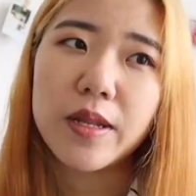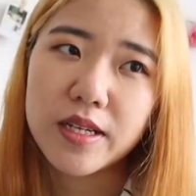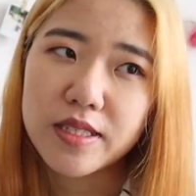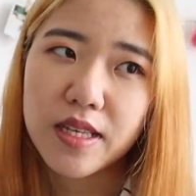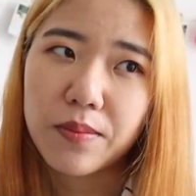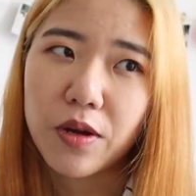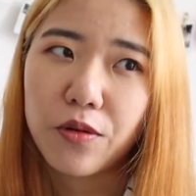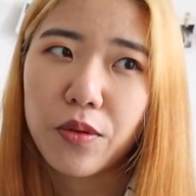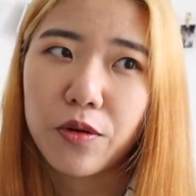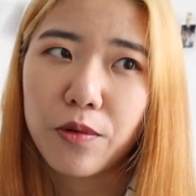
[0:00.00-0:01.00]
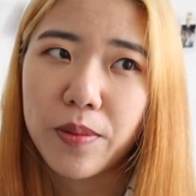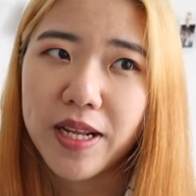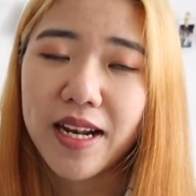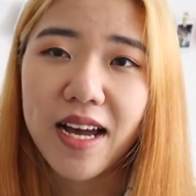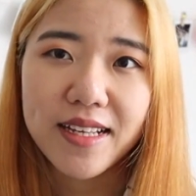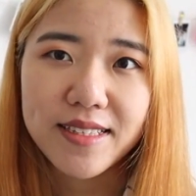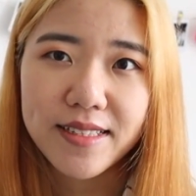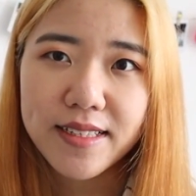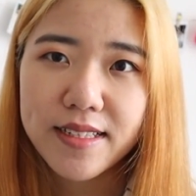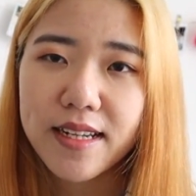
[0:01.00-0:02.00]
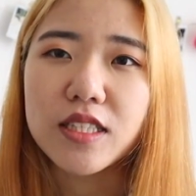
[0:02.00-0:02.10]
Next step, I'll probably lighten it.